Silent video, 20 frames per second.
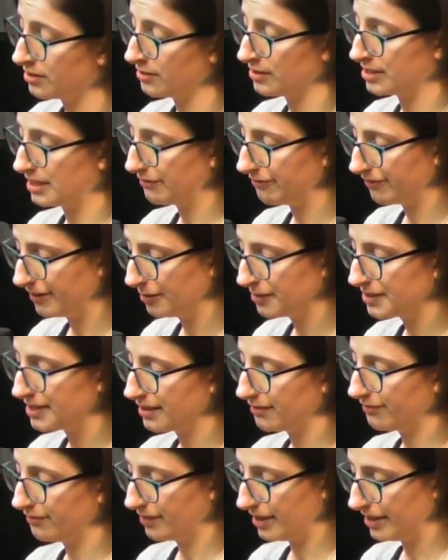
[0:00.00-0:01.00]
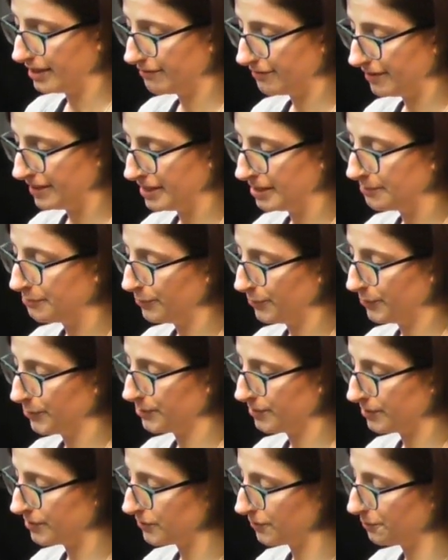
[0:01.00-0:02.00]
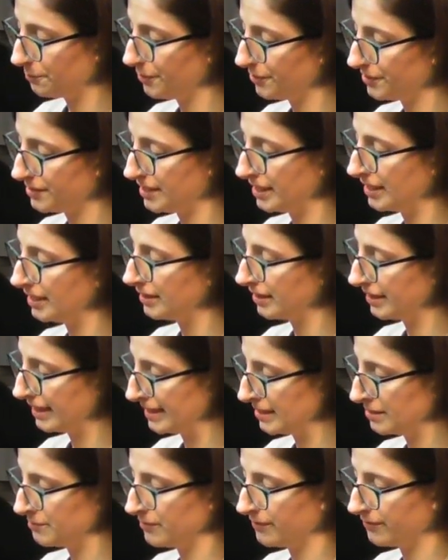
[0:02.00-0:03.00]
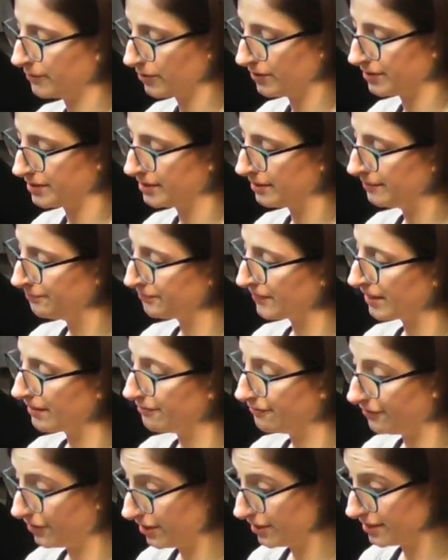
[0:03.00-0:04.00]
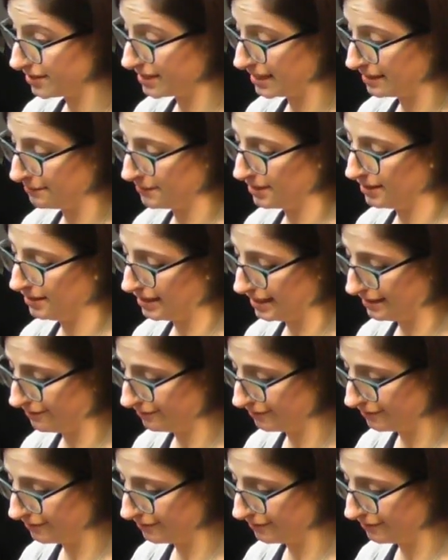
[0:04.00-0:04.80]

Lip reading: is the frailty of life and the importance of putting the kingdom of God first in my life.